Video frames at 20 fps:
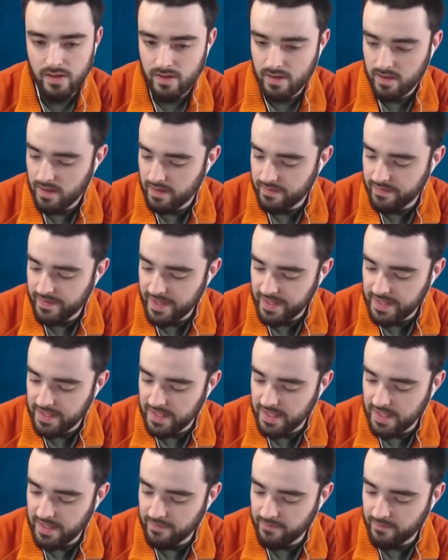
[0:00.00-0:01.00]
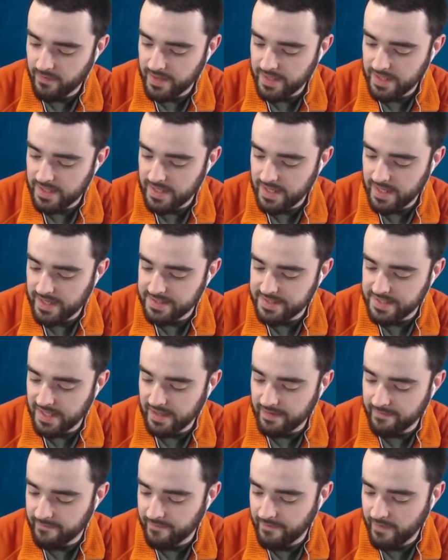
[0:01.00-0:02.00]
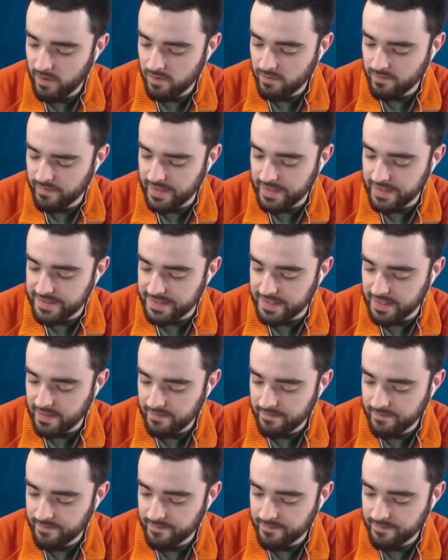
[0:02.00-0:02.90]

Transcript: And then if we connect a voltmeter